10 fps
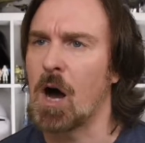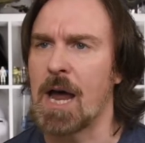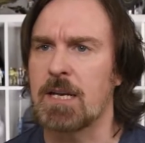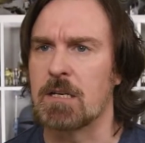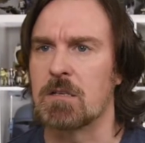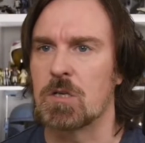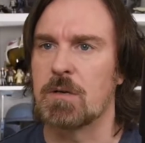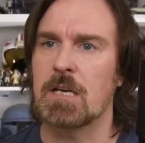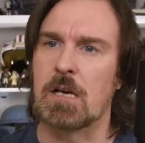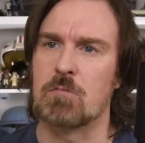I didn't do
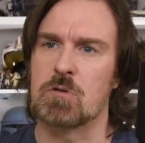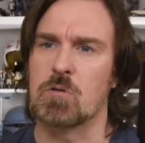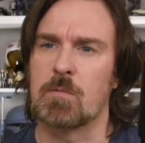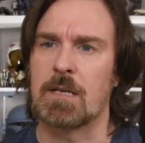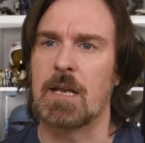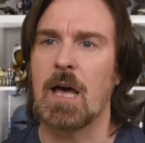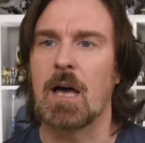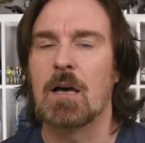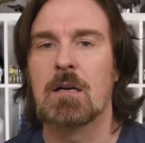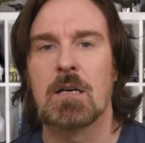it. It was already there.